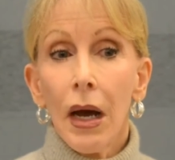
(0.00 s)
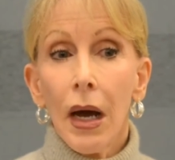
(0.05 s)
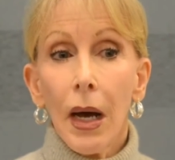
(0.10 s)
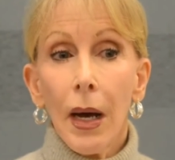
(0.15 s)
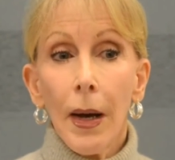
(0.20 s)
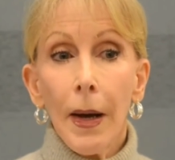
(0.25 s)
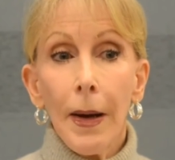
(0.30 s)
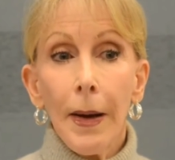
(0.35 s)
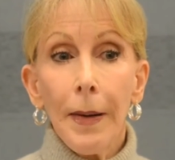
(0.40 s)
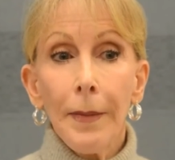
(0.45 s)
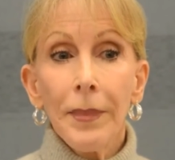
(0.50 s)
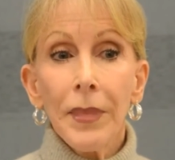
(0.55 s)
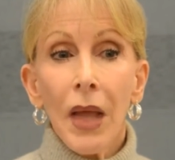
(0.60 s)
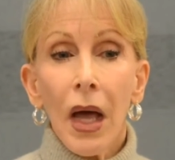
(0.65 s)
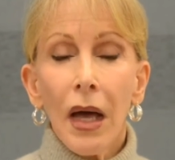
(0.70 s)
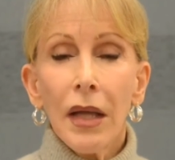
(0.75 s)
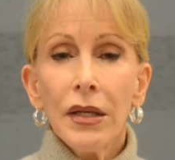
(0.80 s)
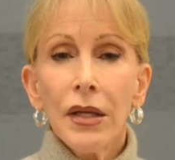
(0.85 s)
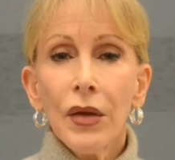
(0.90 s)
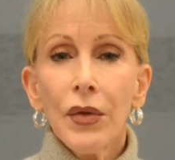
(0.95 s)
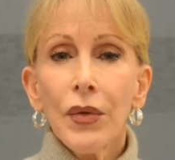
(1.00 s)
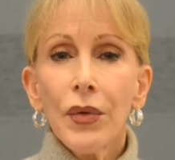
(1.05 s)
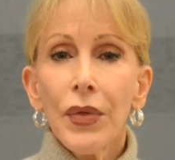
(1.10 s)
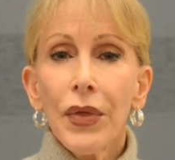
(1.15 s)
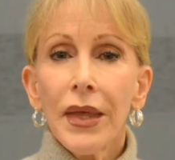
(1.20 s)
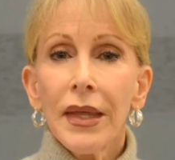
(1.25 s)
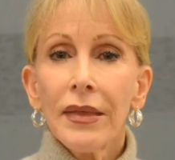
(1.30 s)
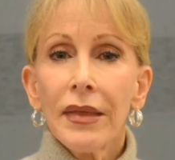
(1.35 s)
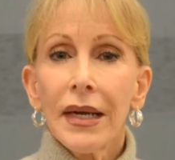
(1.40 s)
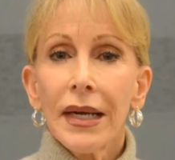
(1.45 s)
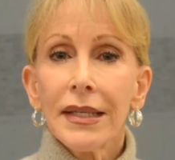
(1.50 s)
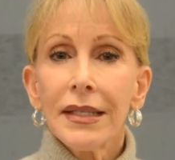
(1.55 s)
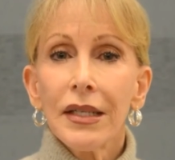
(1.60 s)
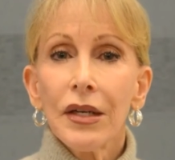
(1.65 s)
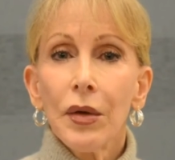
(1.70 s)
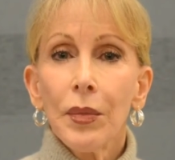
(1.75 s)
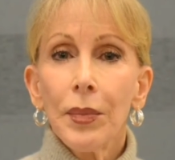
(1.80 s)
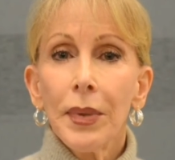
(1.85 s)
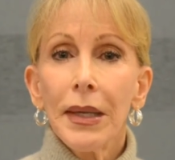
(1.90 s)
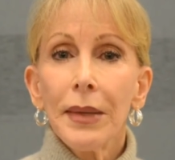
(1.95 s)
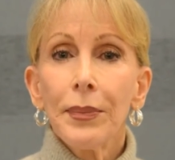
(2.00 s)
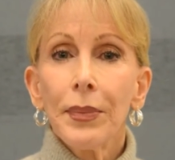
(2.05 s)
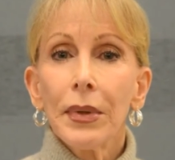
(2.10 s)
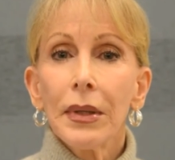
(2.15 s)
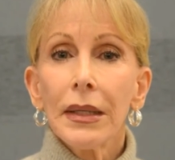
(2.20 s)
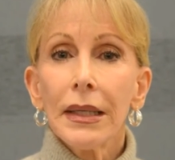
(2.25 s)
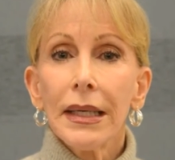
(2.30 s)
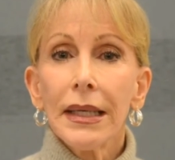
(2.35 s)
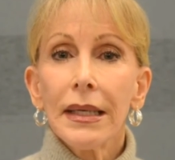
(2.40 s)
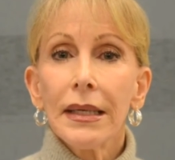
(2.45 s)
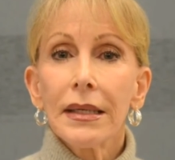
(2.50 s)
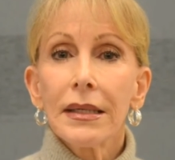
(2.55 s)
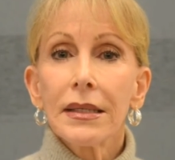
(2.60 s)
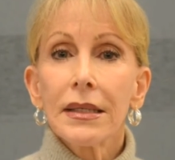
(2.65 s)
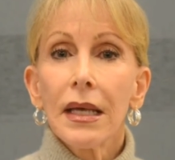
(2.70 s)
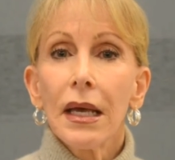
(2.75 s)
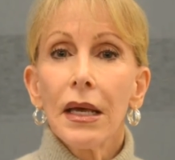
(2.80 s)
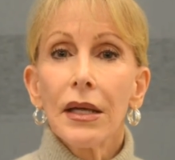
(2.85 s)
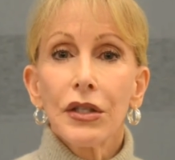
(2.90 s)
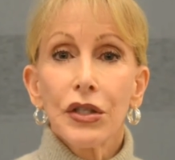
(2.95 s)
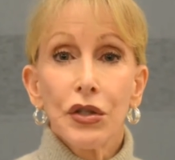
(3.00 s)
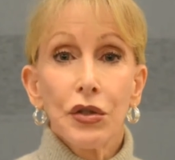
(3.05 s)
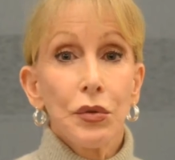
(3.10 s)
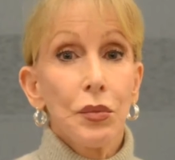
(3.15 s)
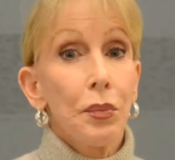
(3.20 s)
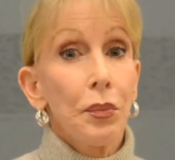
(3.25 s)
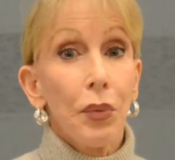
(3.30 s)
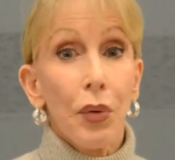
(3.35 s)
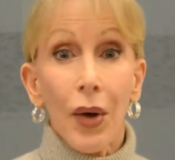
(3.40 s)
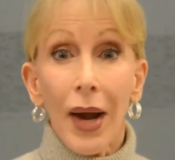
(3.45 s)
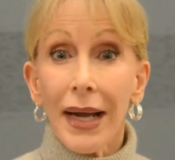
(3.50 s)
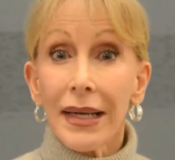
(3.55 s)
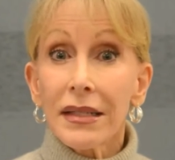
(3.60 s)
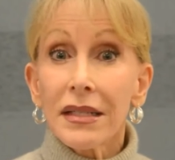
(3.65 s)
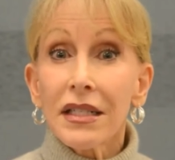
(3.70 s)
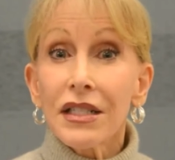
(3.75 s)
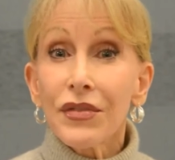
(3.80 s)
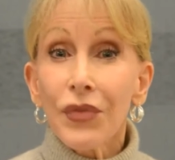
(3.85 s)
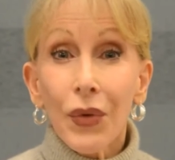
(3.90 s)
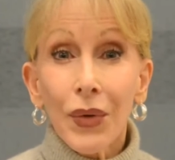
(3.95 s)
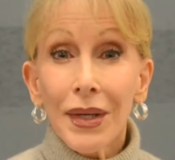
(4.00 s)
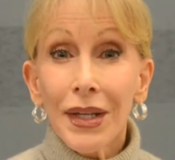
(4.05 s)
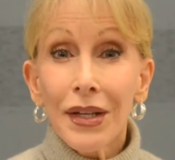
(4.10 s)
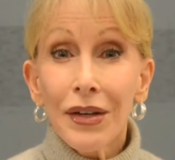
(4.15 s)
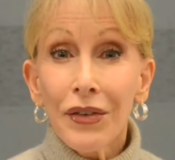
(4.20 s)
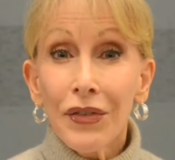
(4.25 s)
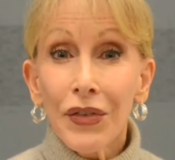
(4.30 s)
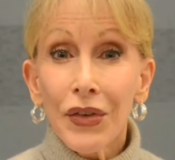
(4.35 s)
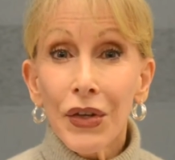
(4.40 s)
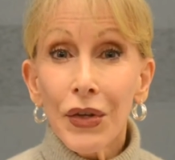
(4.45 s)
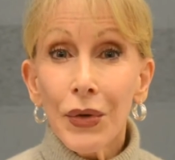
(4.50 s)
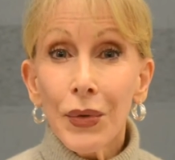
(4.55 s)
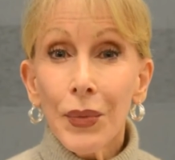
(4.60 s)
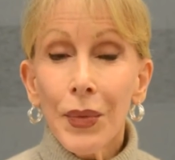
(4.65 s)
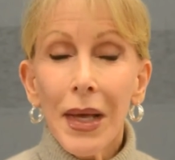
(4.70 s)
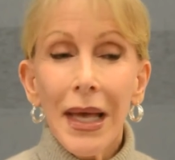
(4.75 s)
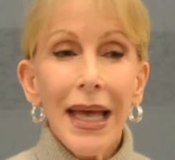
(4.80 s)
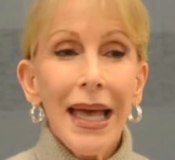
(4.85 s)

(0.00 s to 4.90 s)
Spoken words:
Another thing that I tell people is to practice for an interview.